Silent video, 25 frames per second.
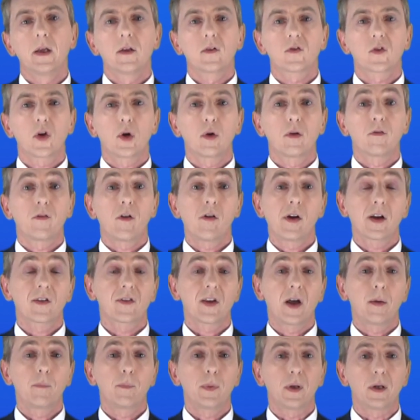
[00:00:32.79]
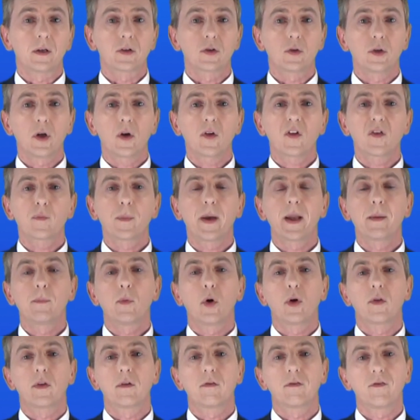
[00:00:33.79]
So, for example, do not spend
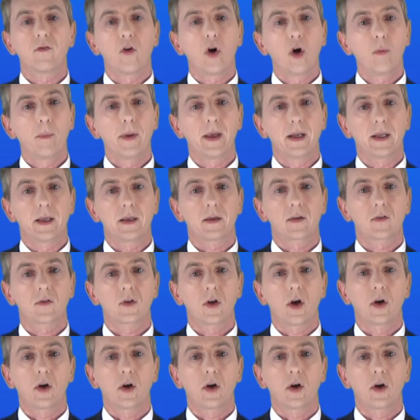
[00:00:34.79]
more than four minutes